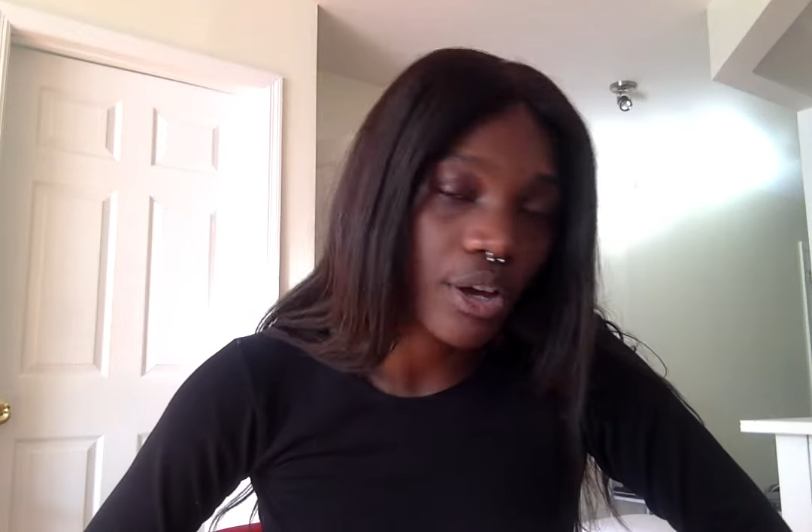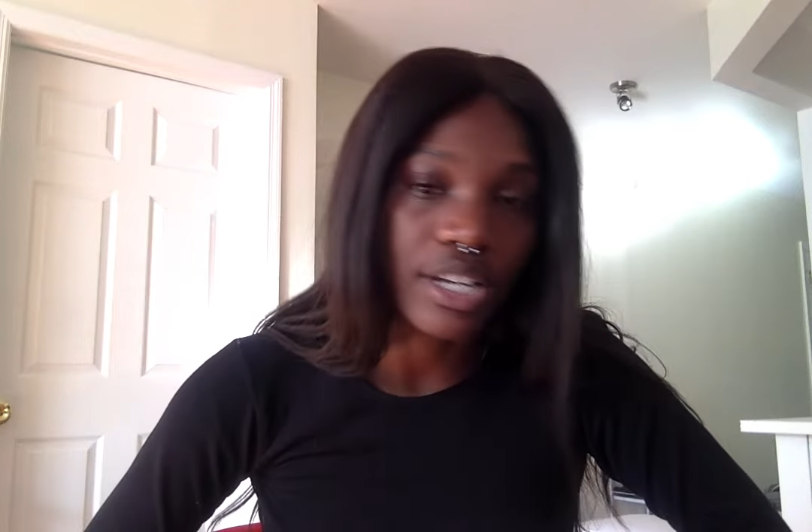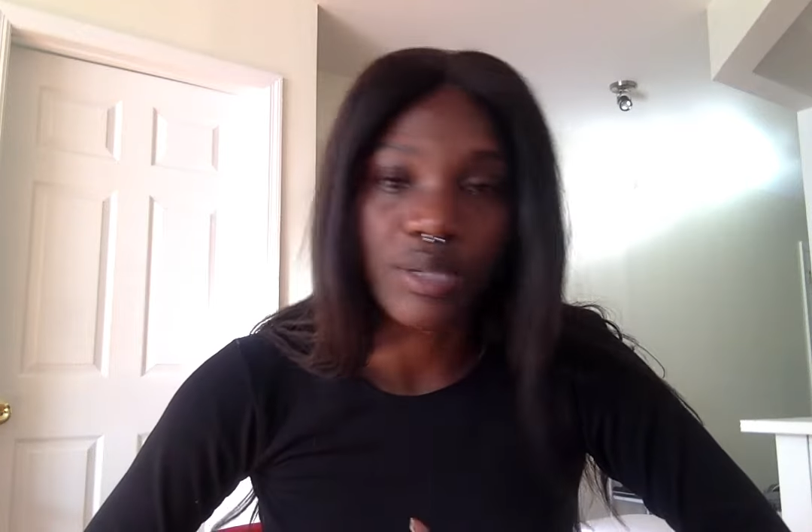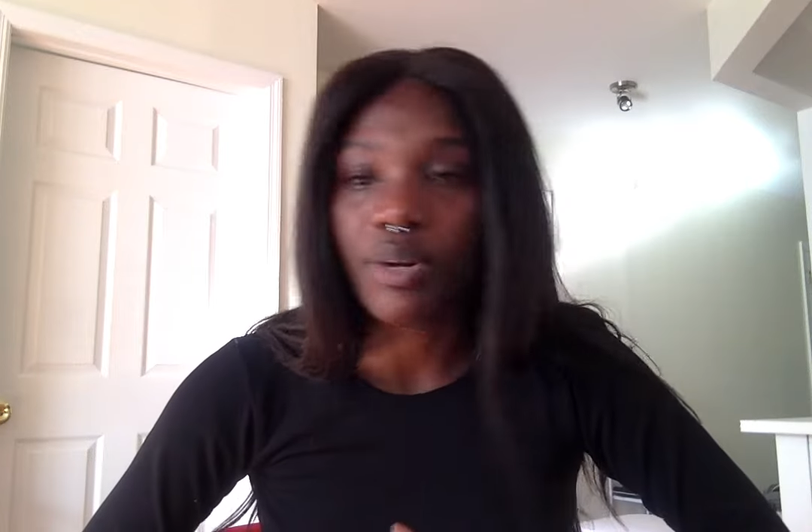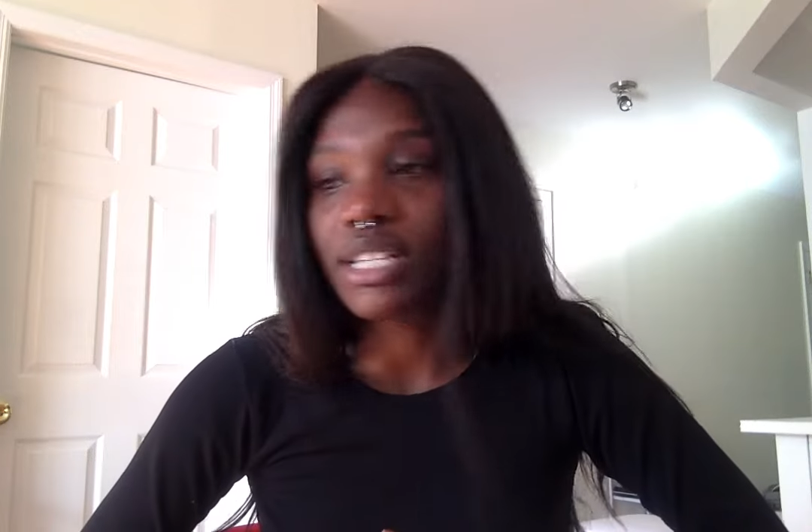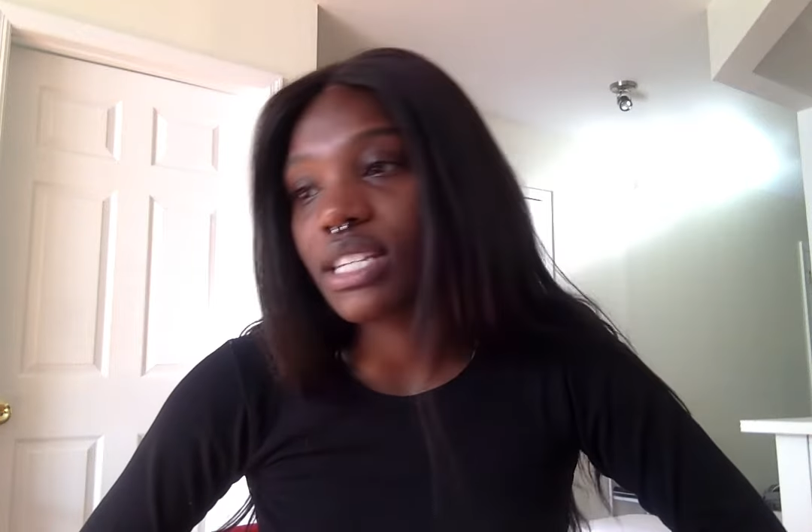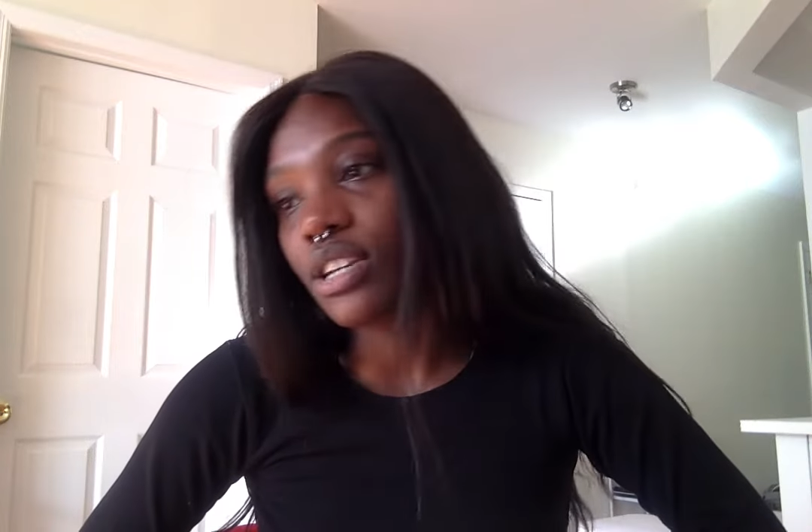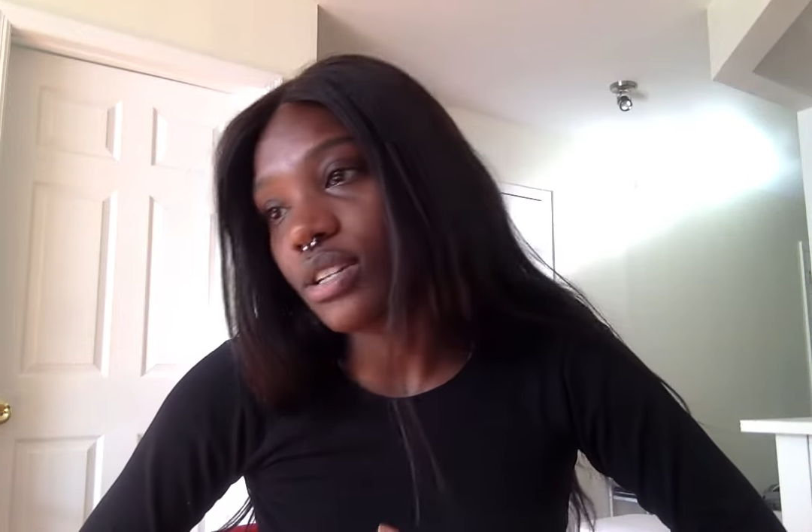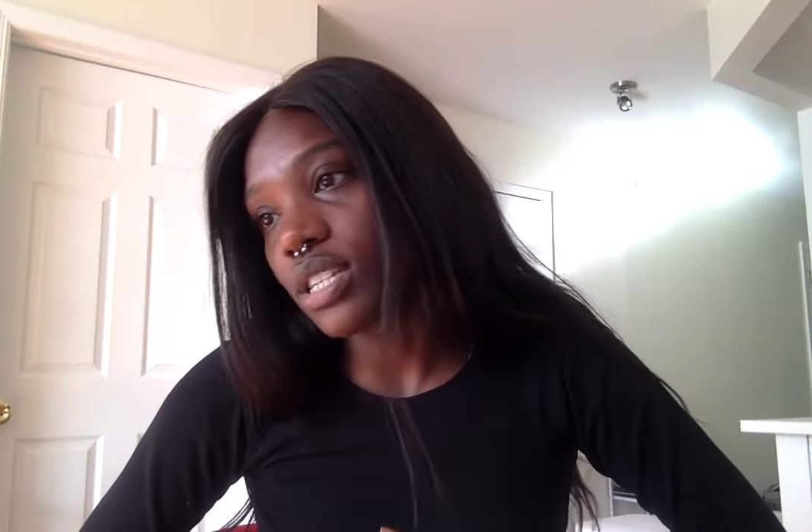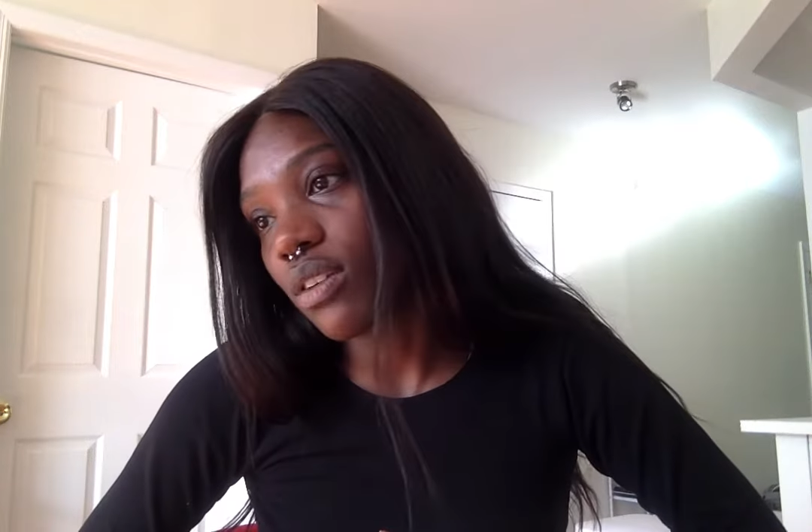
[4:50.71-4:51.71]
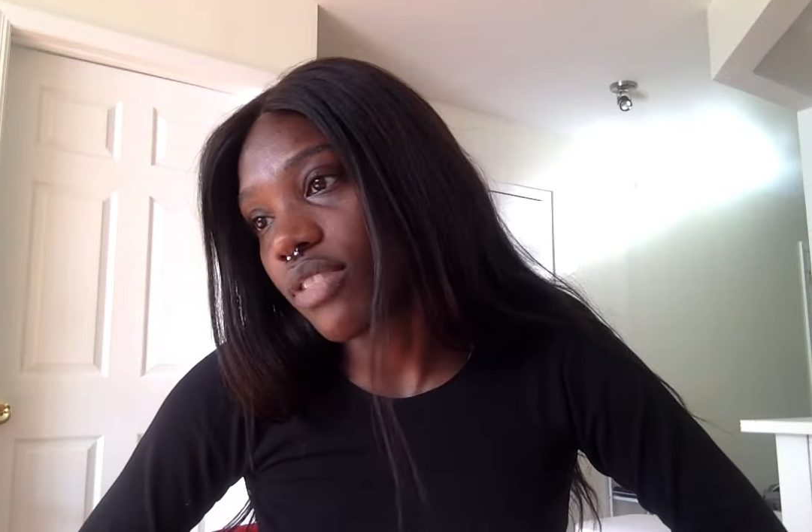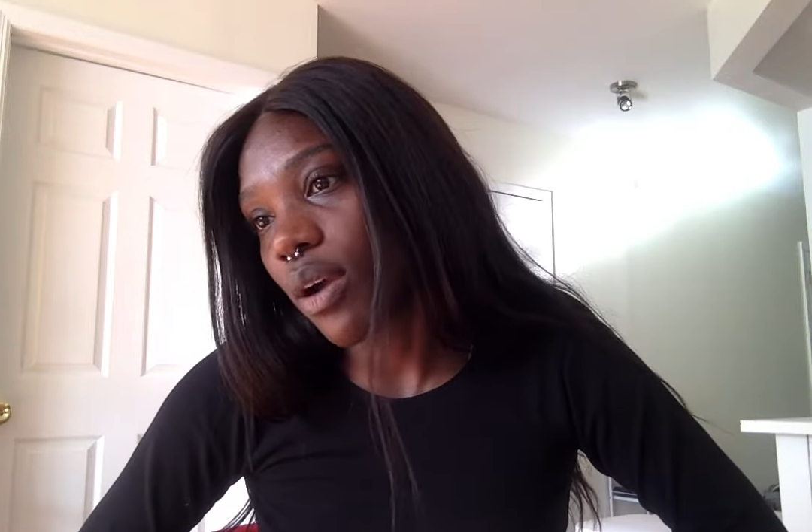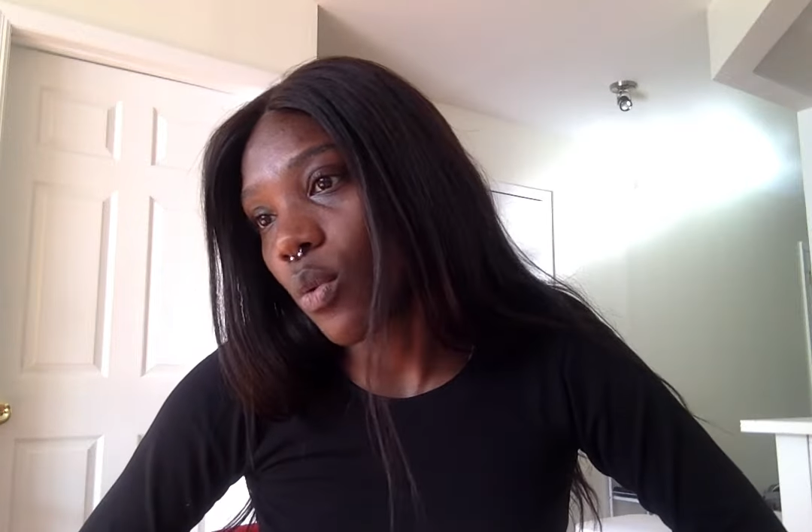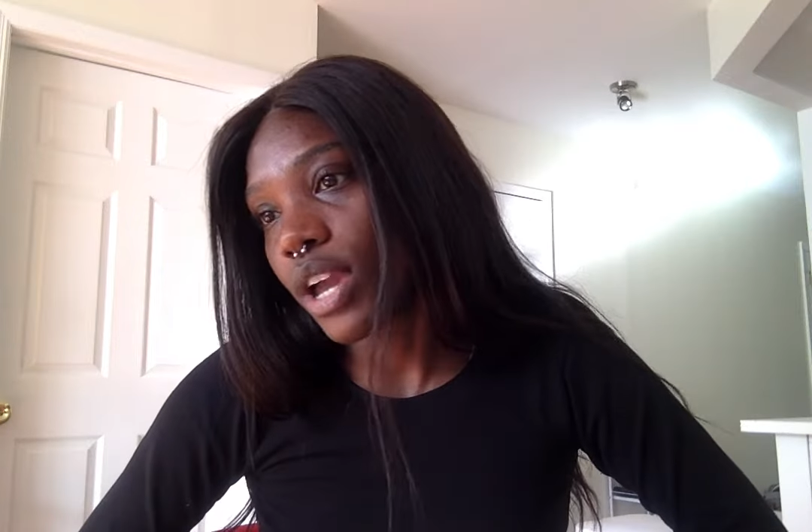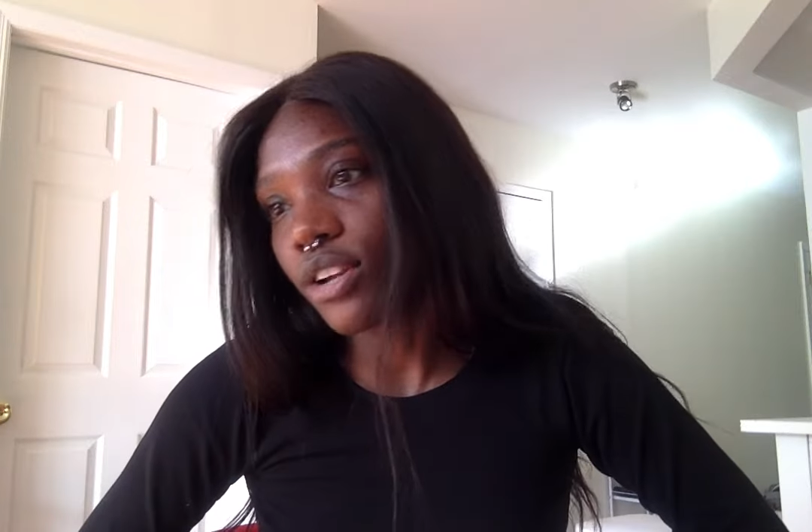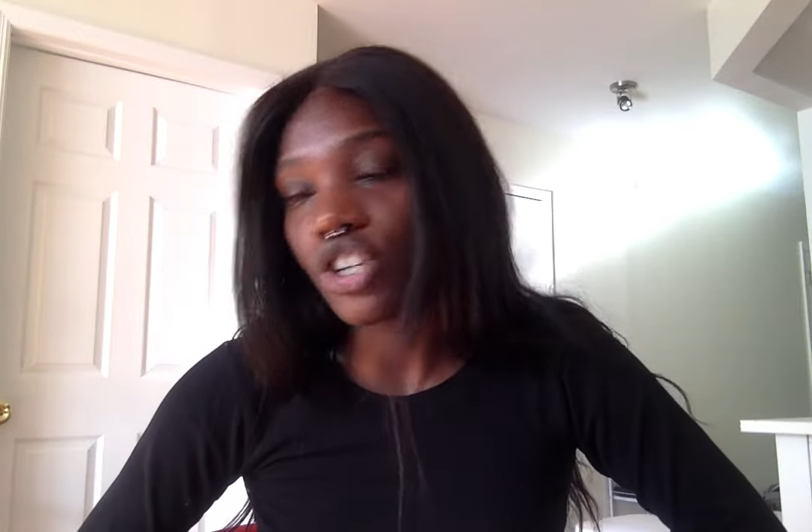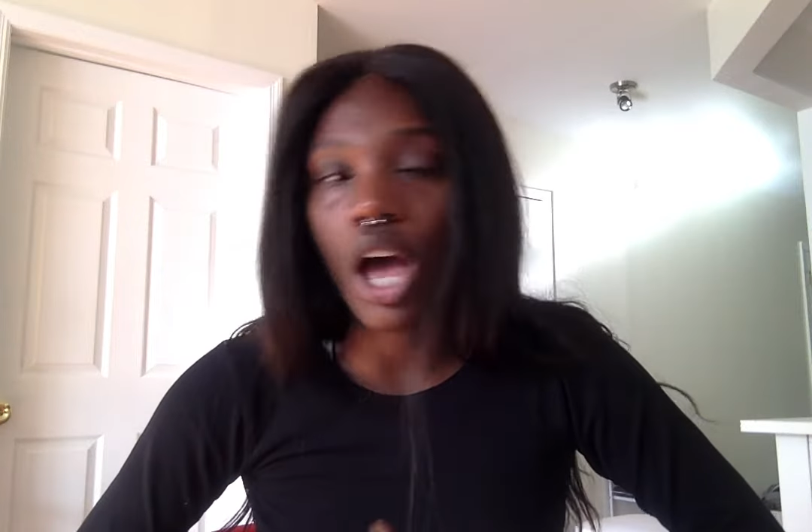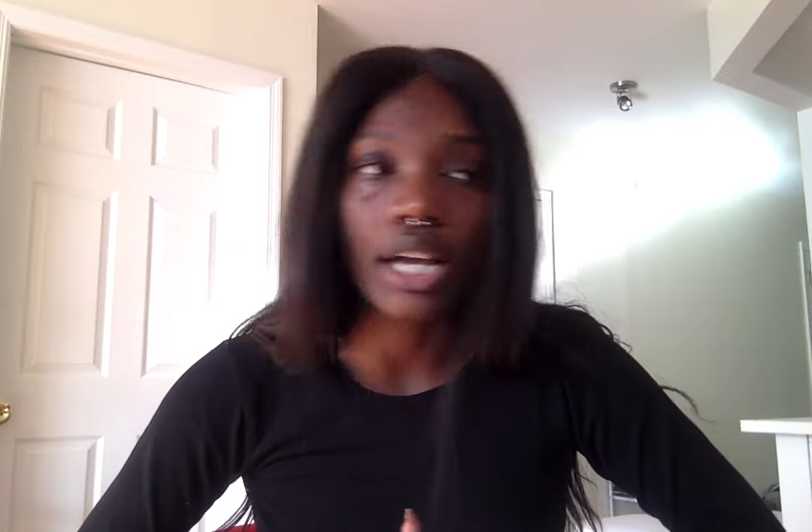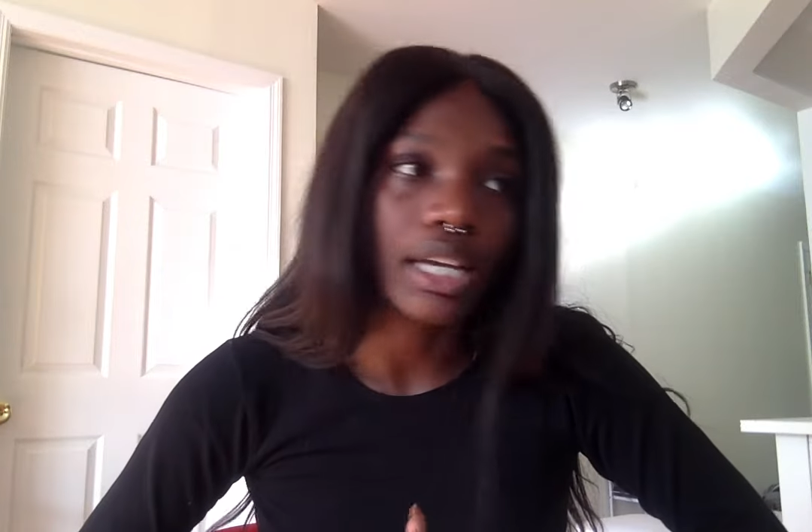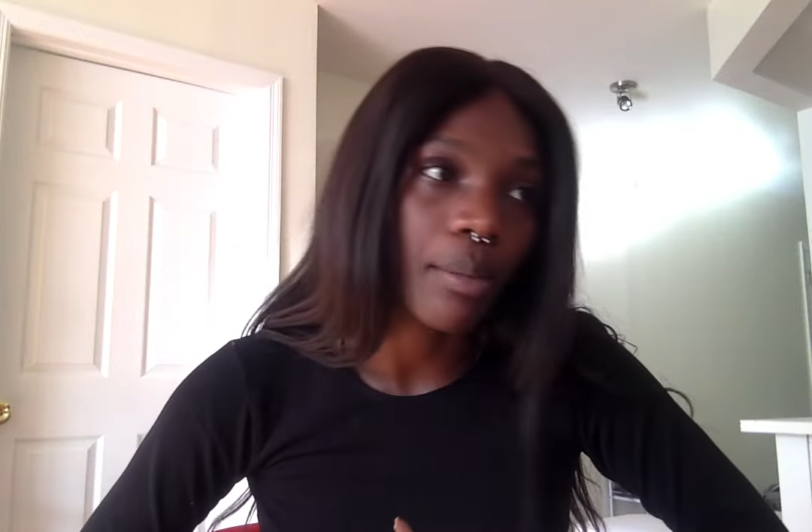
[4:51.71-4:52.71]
or expressing yourself that way or talking